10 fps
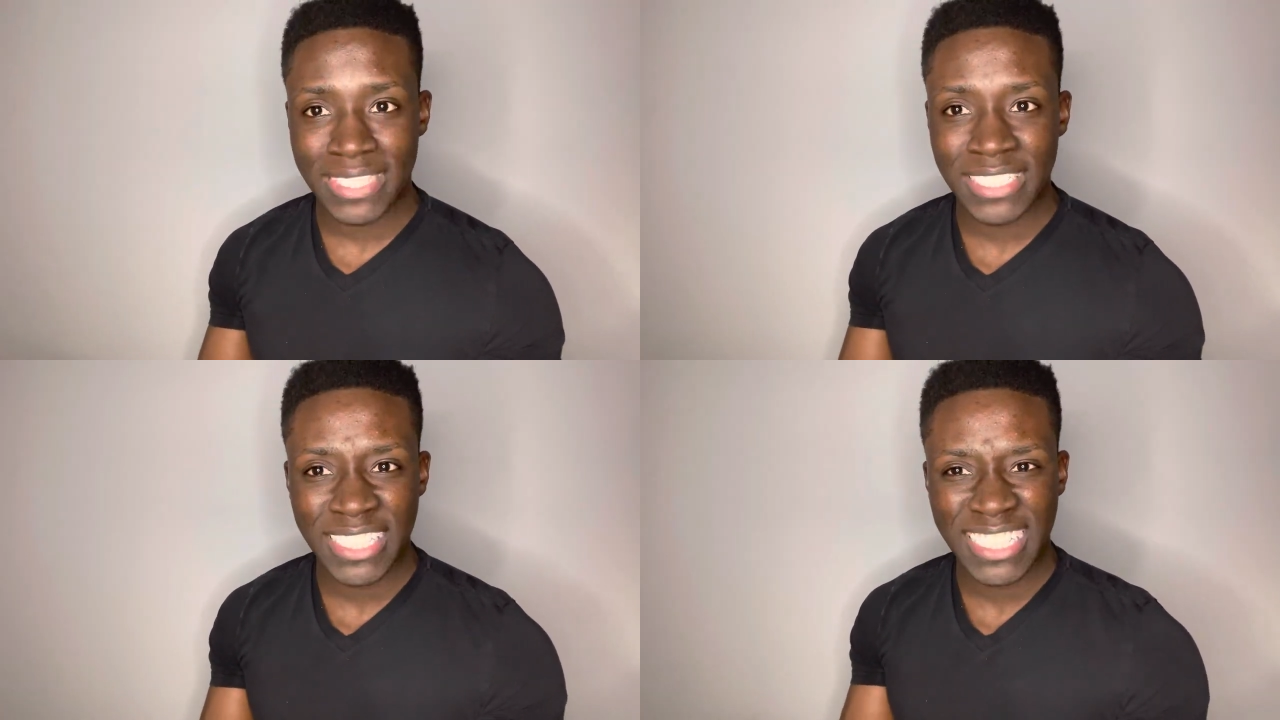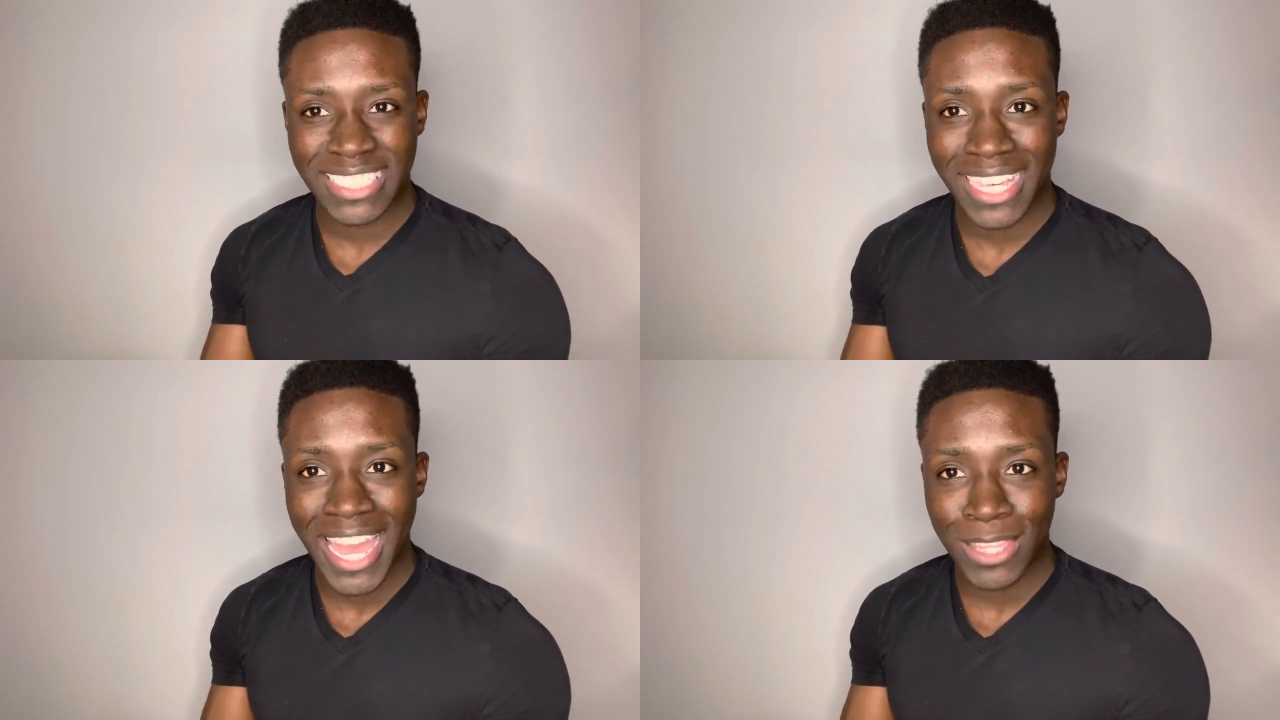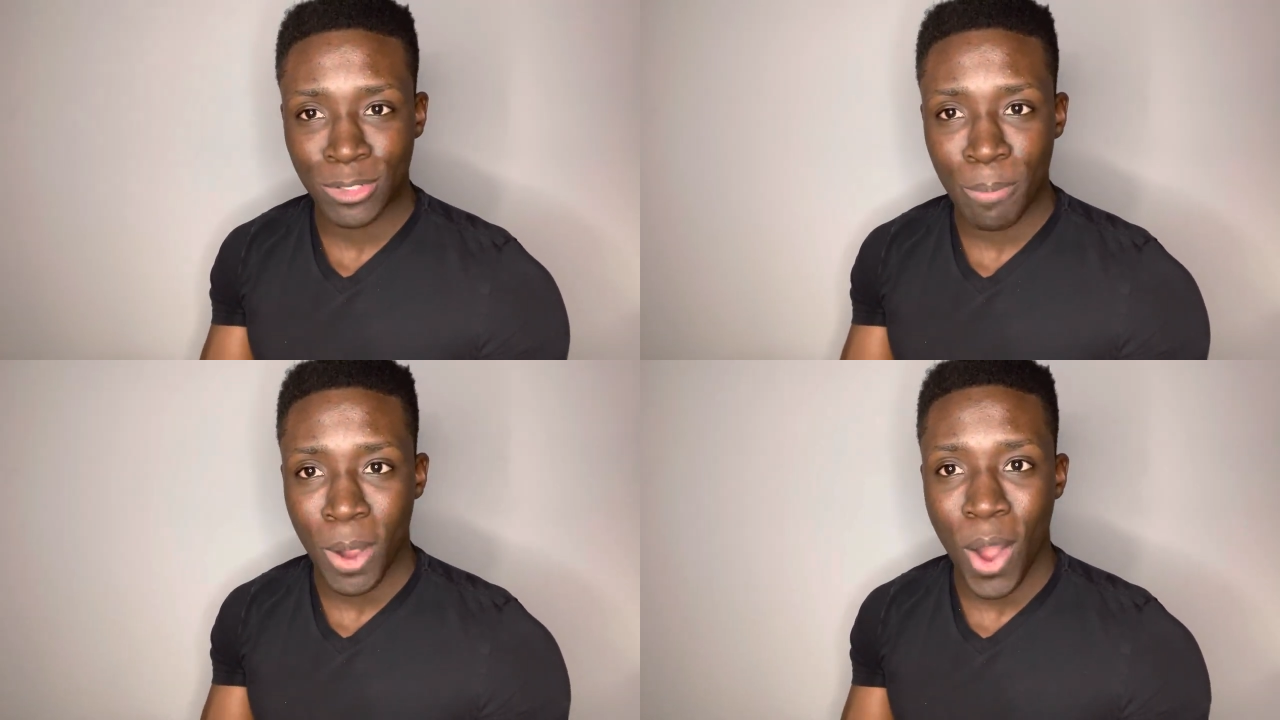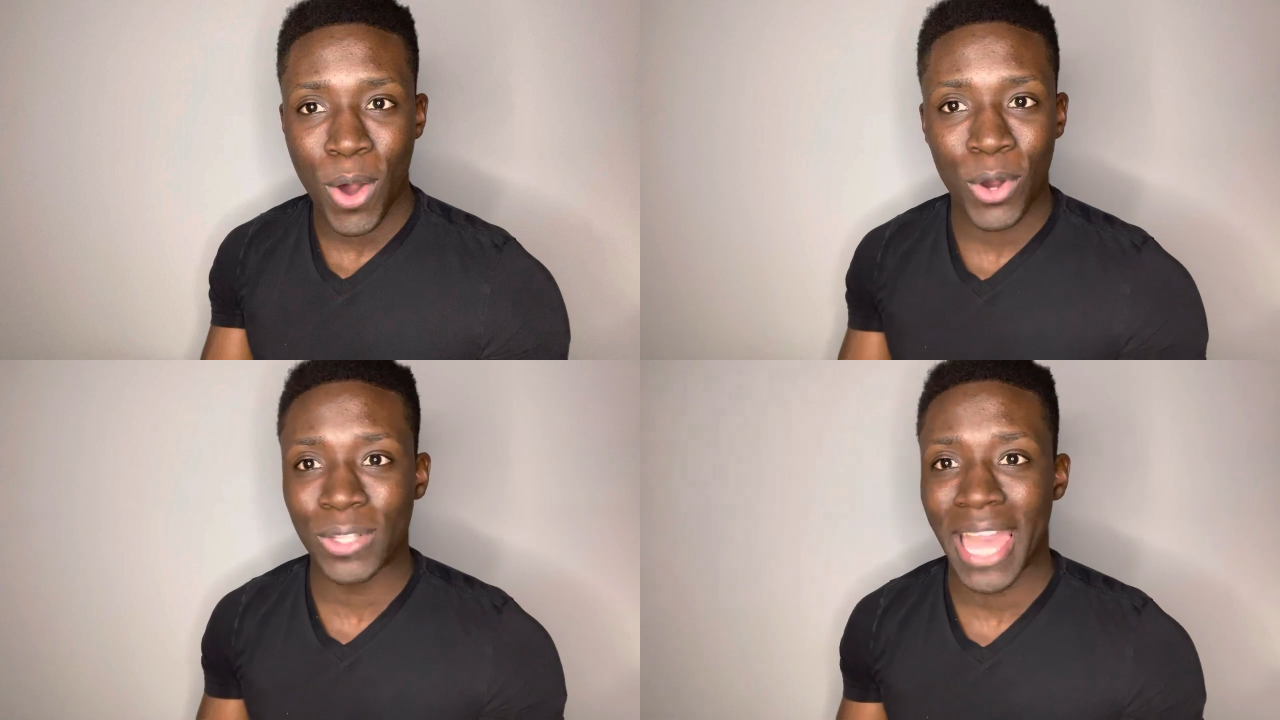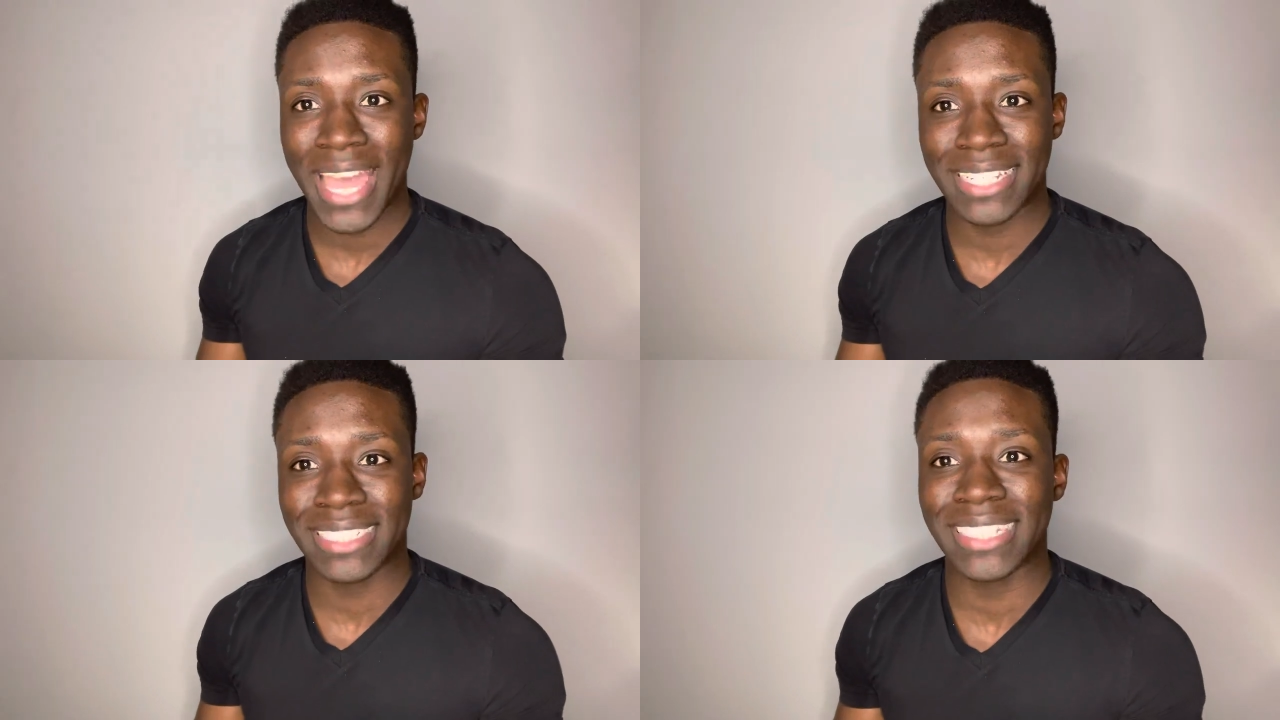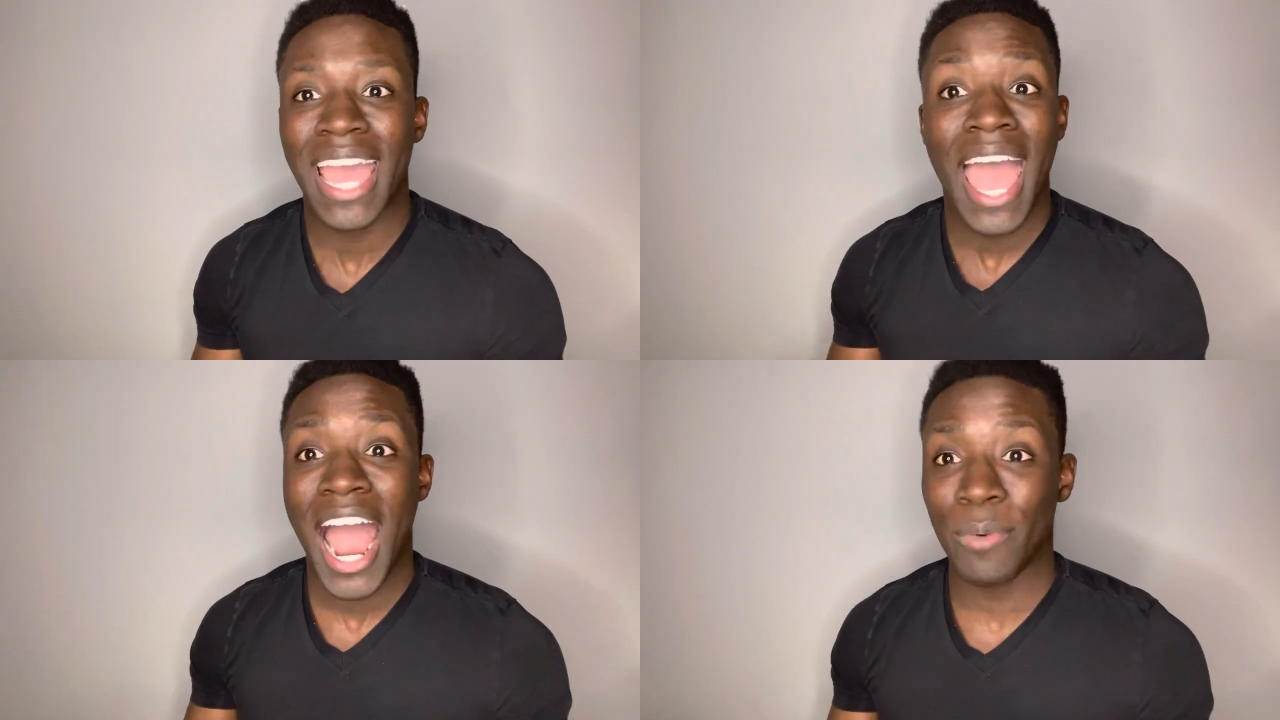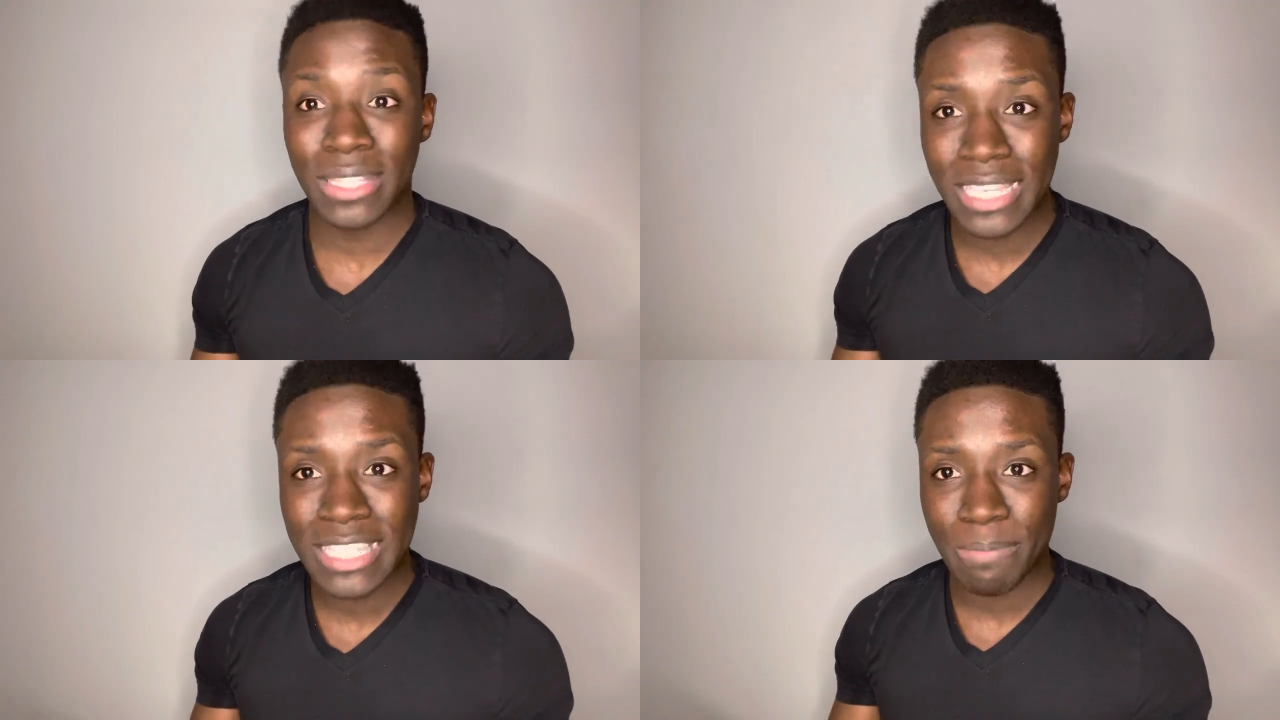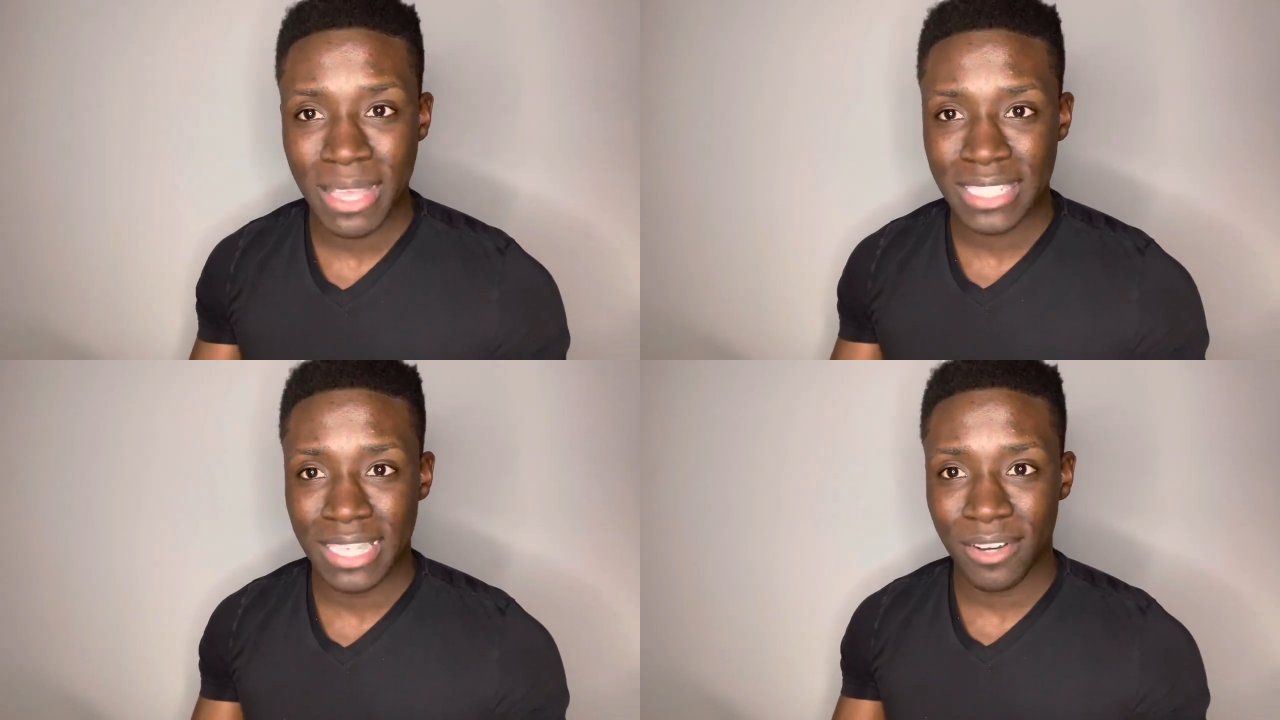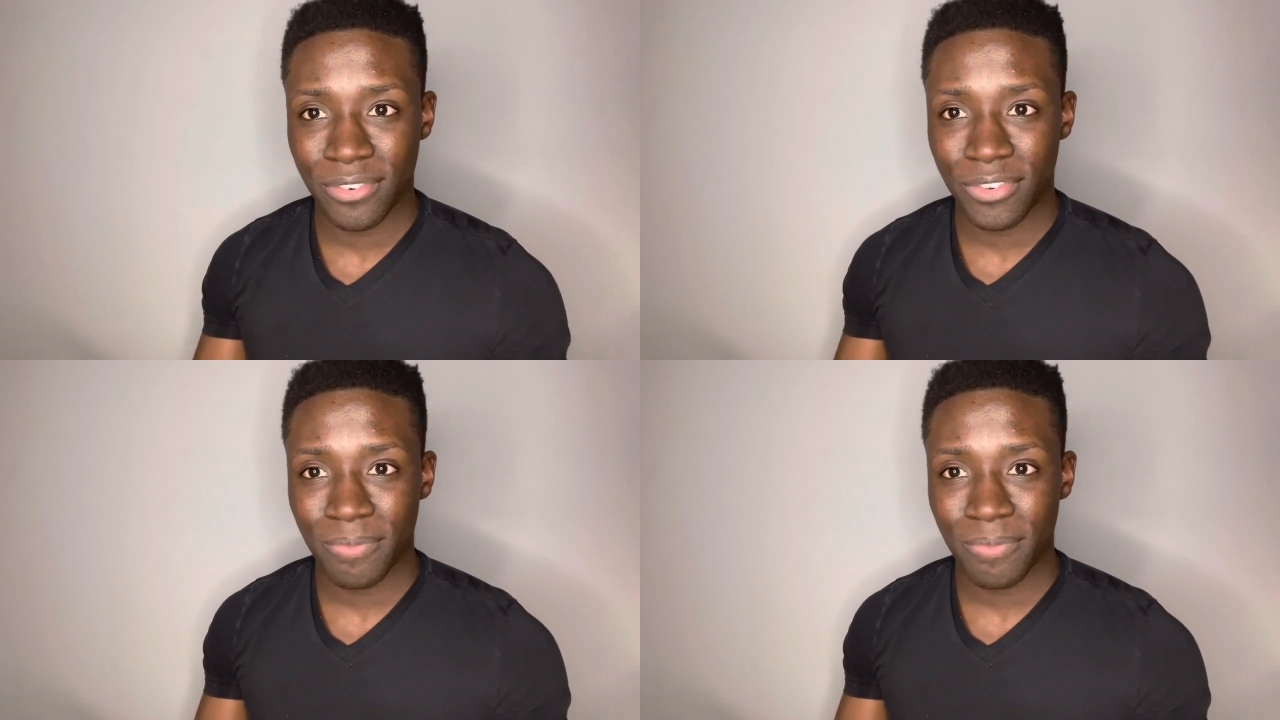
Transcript: into this tight little ball and I release myself.